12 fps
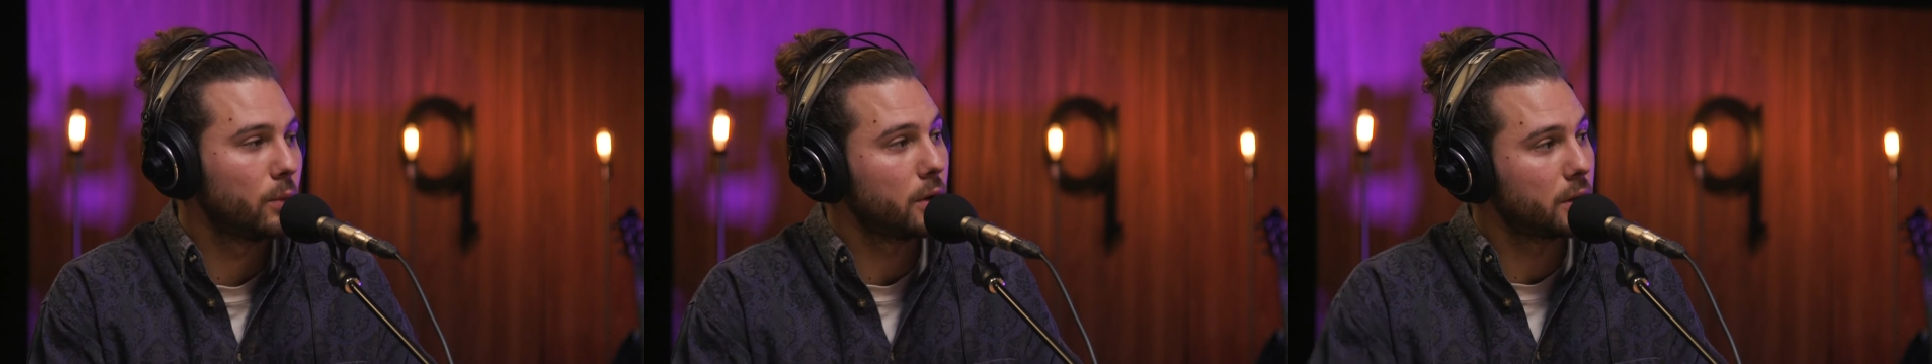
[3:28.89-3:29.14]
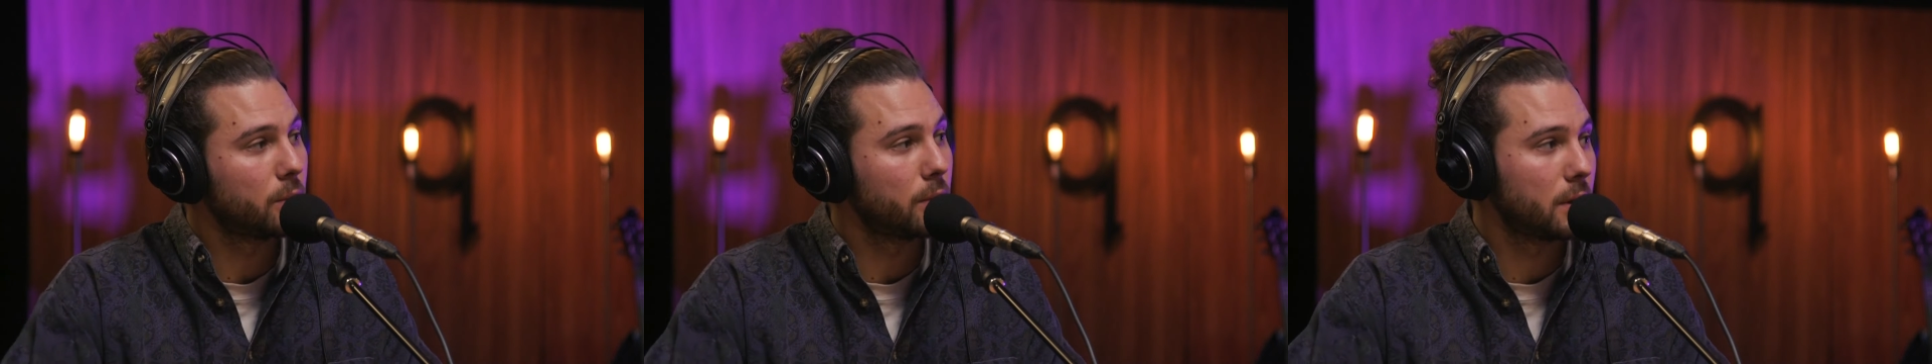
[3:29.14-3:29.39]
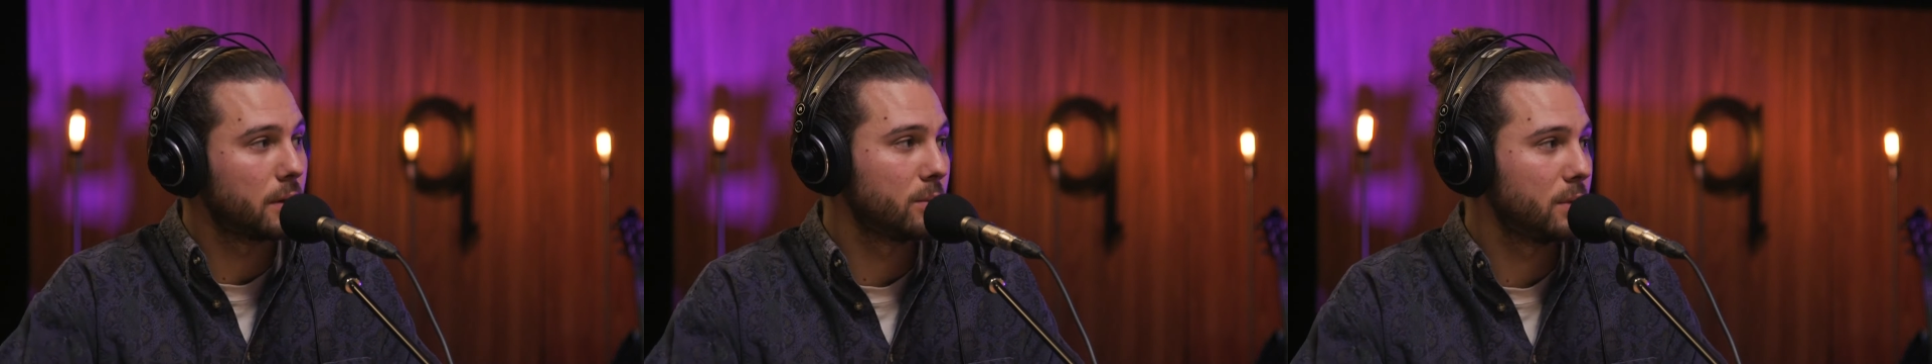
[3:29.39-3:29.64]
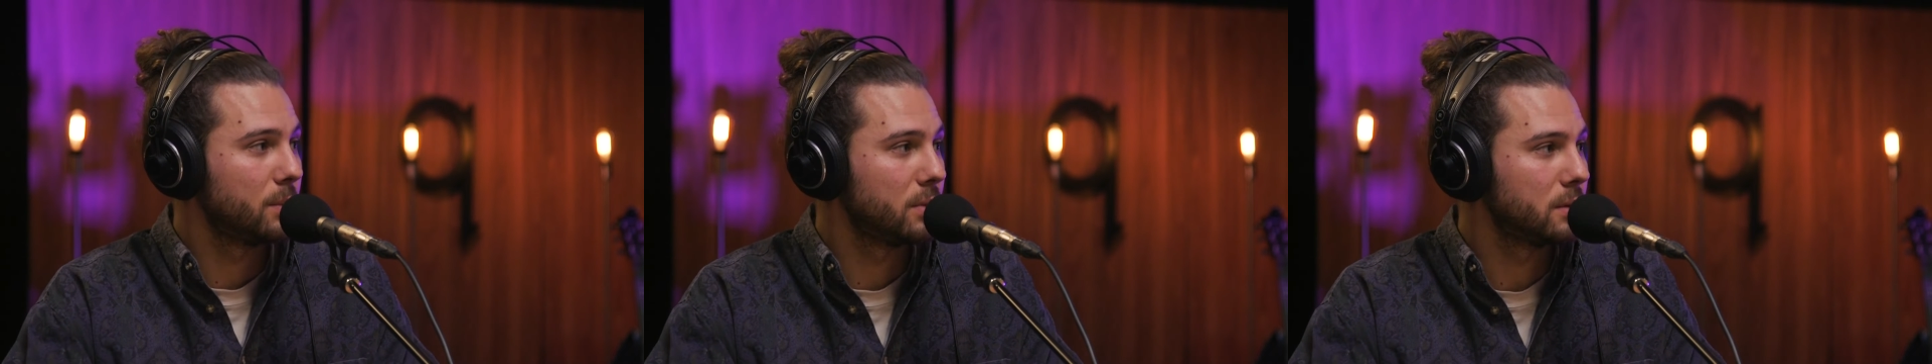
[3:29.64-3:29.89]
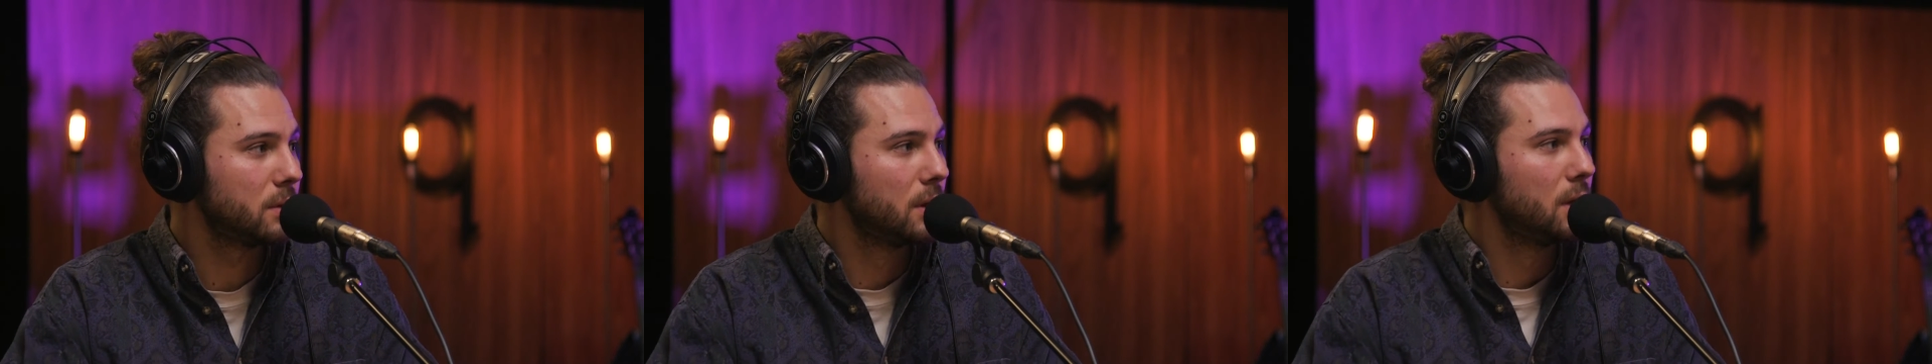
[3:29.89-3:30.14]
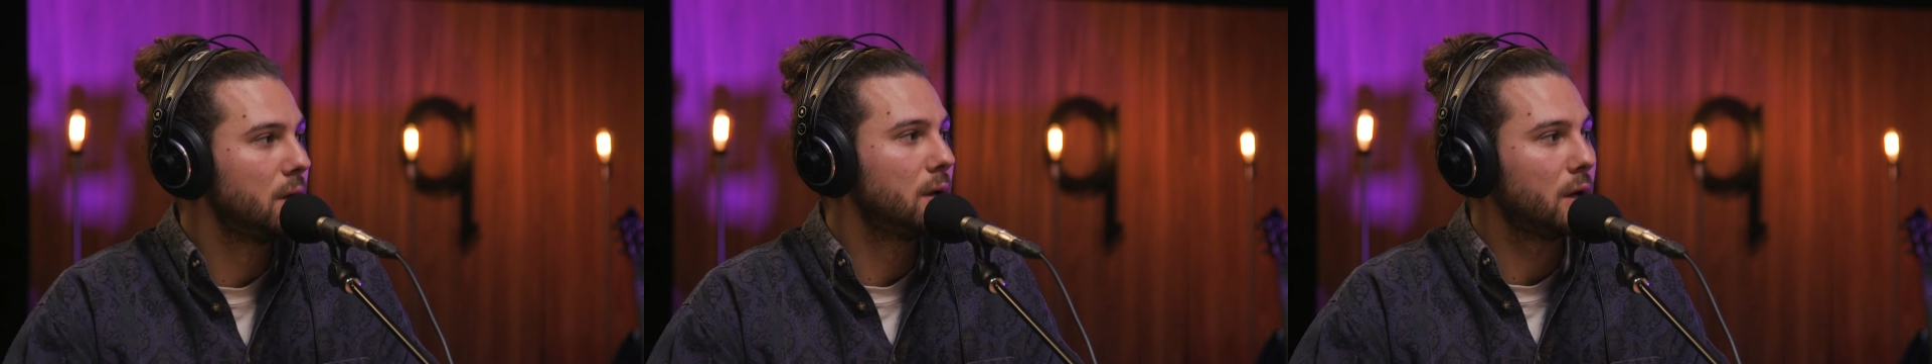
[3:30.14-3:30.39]
working with other people
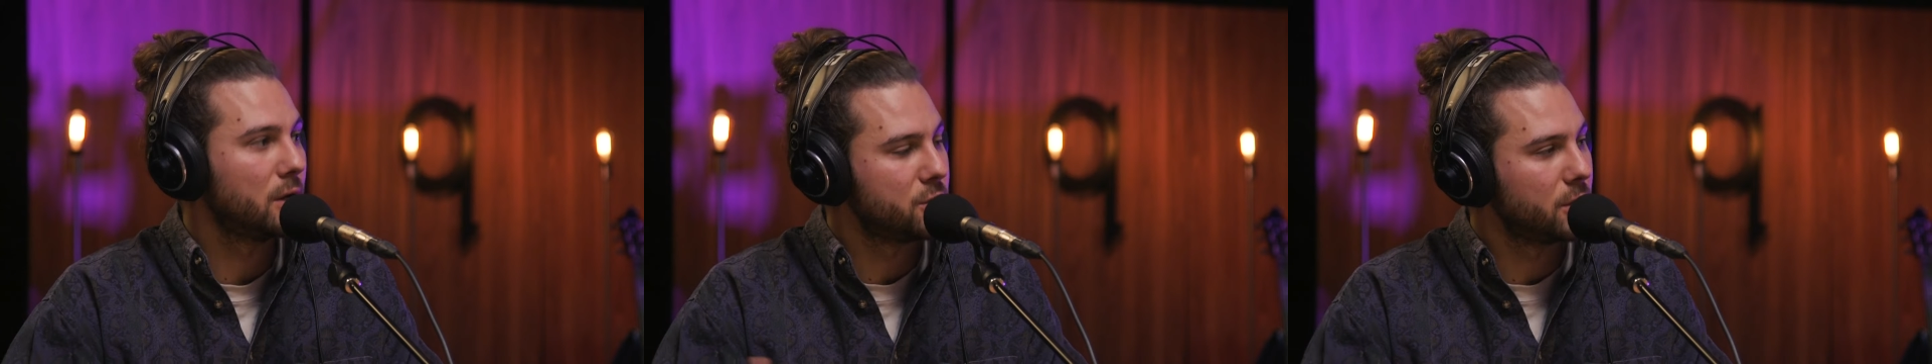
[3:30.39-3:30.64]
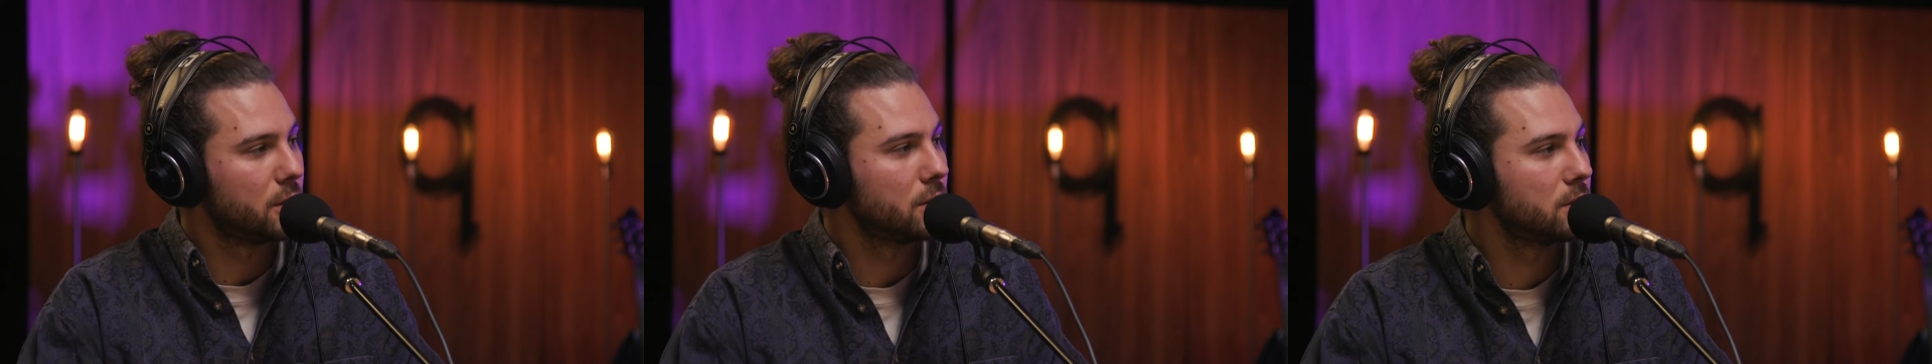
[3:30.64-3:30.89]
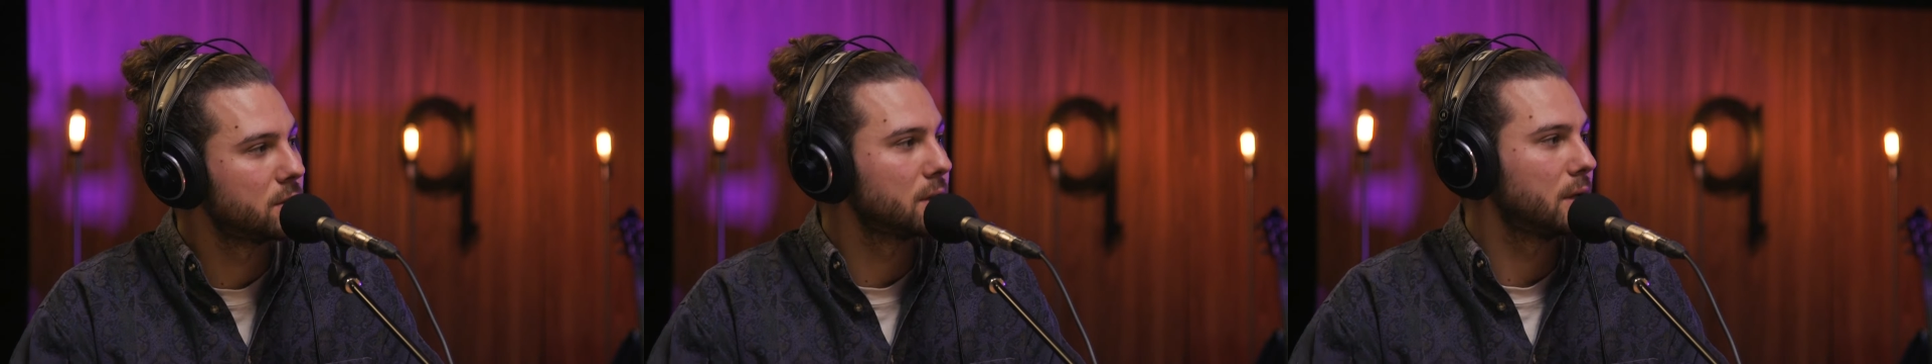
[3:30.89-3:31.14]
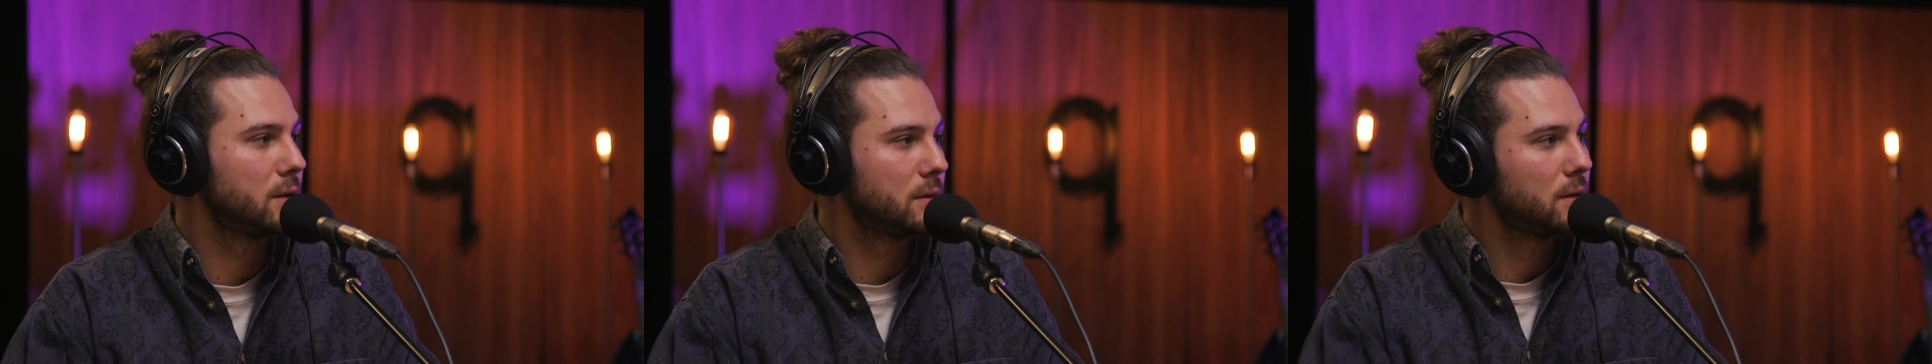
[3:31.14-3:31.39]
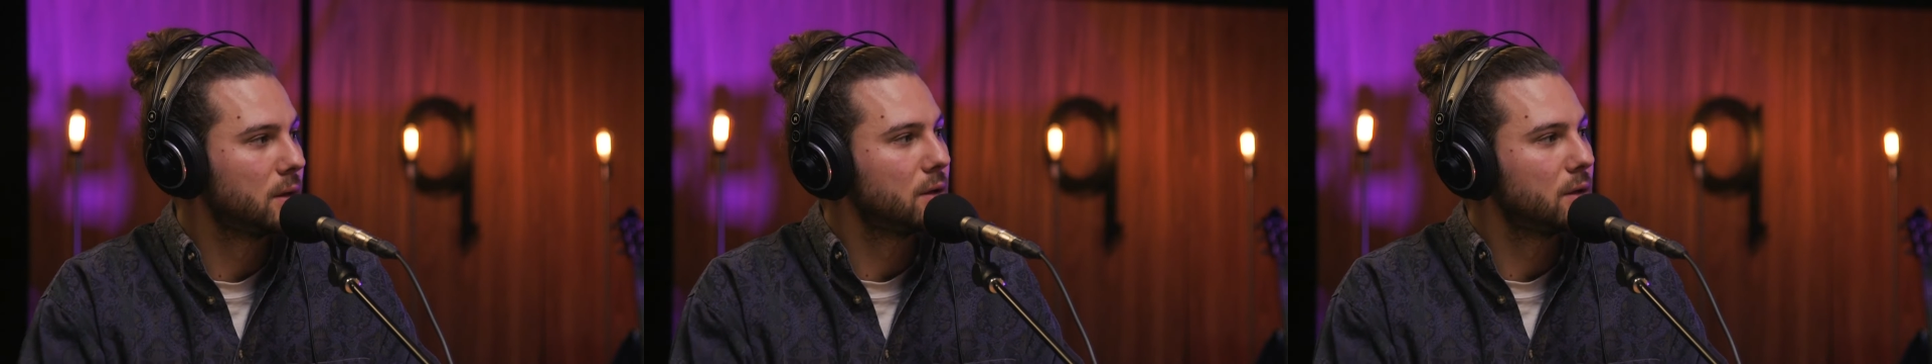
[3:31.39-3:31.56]
yeah ngos and